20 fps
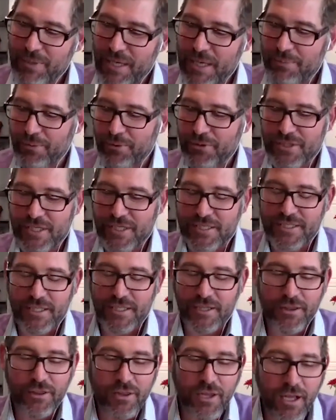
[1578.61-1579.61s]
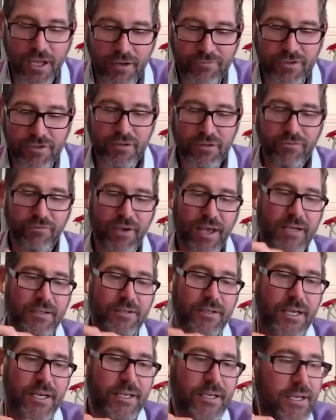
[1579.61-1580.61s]
People just love the fact
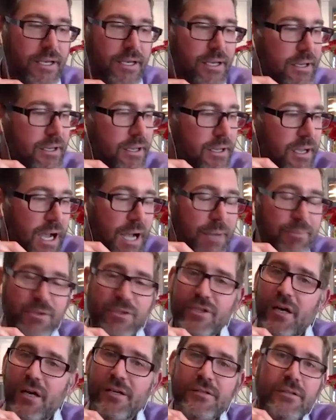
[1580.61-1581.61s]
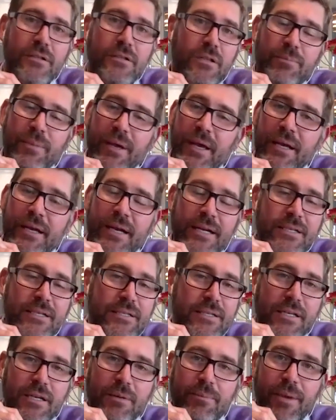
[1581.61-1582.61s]
like. I'm just hustling, man. I
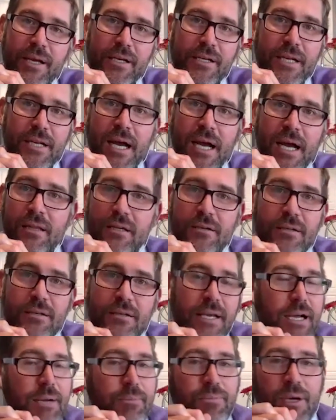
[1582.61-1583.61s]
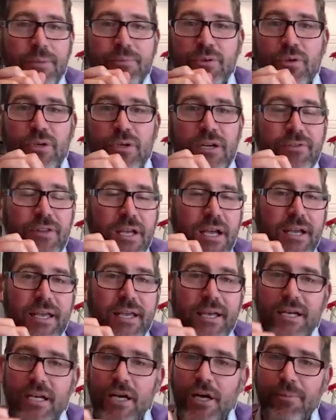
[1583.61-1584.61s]
just need to make a dollar. Like I'm, I'm doing everything I
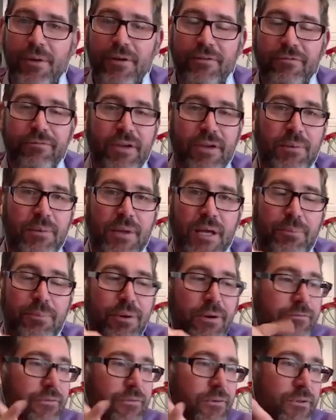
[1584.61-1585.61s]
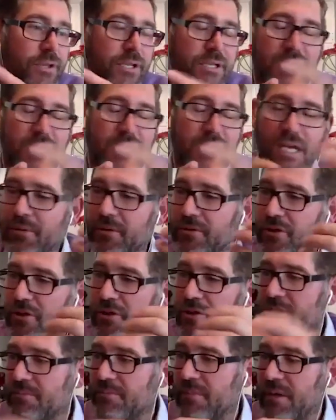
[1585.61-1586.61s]
can to help my family. I put food on the table,
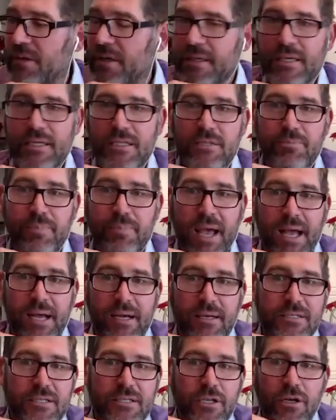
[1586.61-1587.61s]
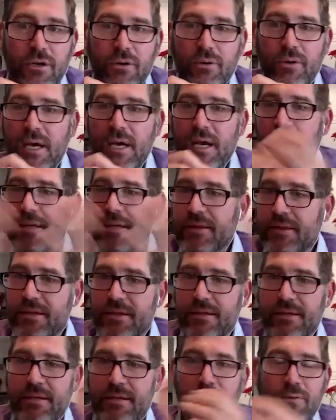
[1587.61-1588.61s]
shirts on my kids' backs. You know,
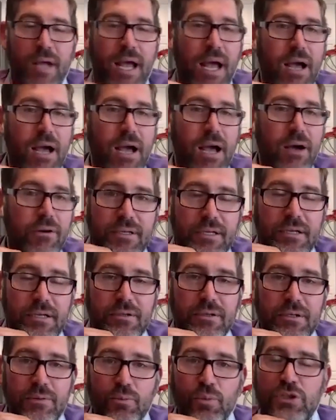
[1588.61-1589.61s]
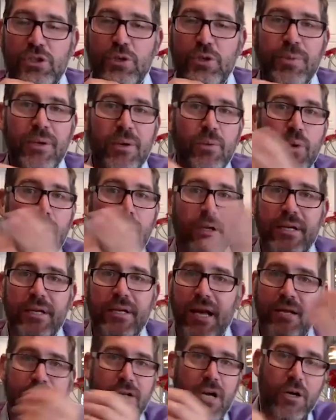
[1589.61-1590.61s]
you know how you know. Would you be willing
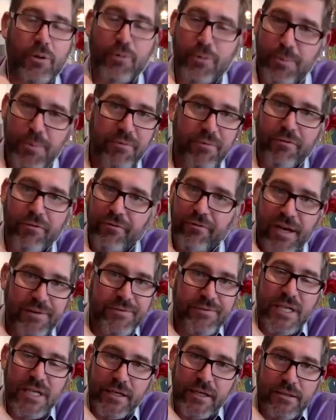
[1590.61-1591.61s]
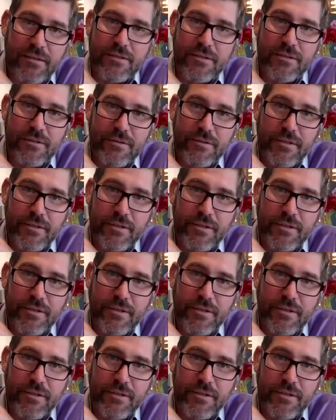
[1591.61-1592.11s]
to talk with me for five seconds,